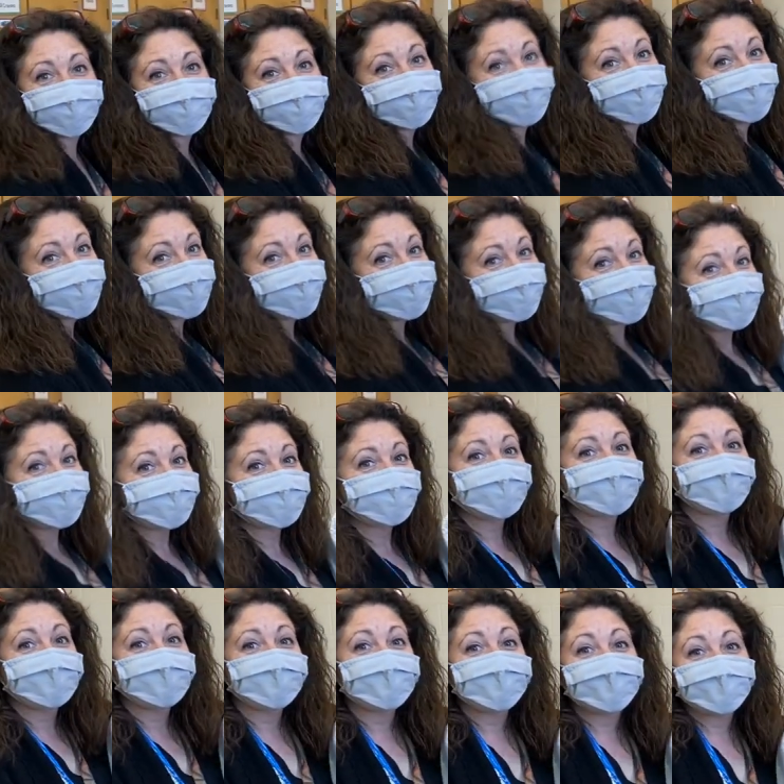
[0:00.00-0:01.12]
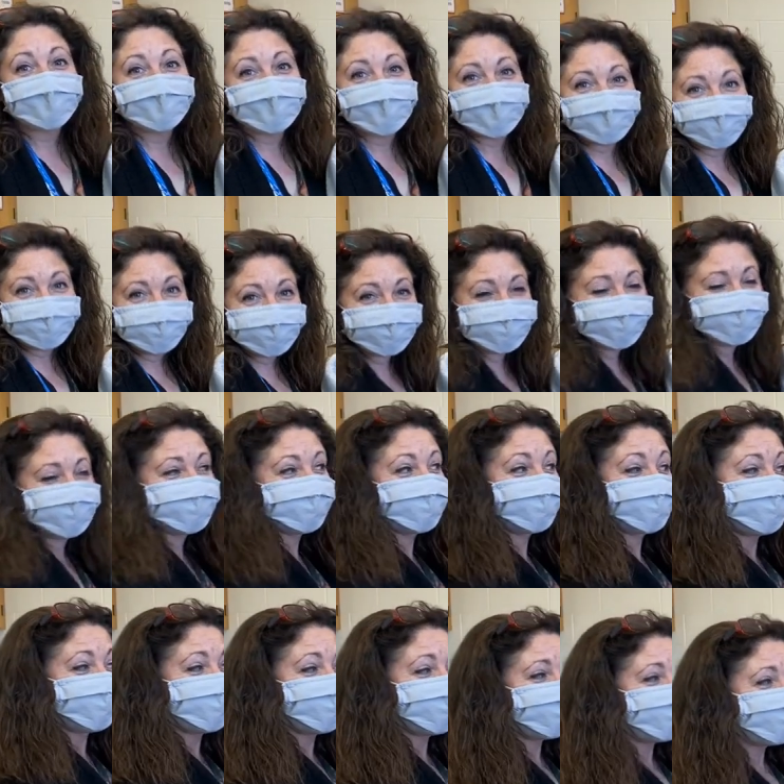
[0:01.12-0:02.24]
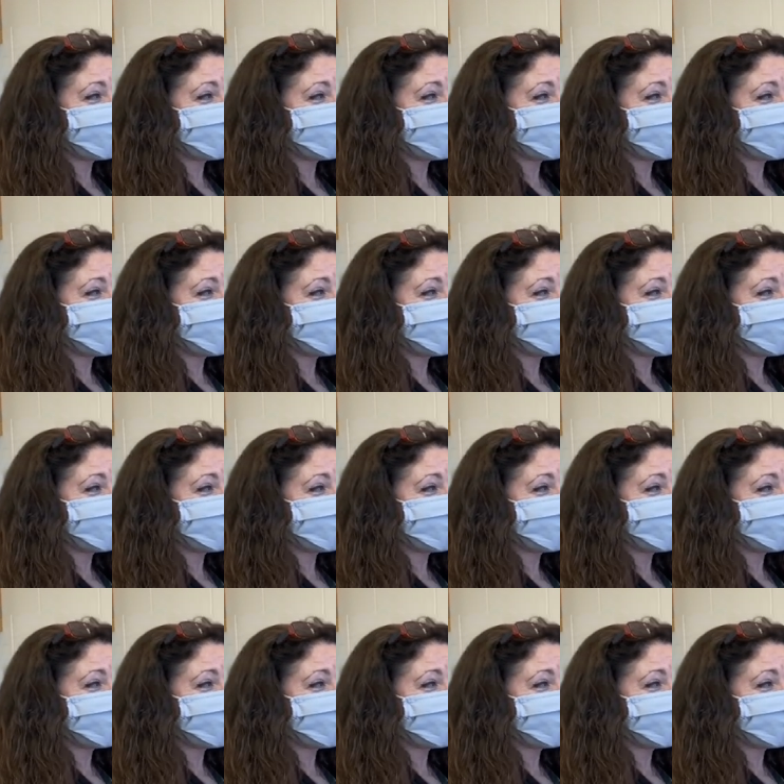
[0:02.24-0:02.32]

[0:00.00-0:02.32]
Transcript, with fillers: classroom through the halls, down the stairwell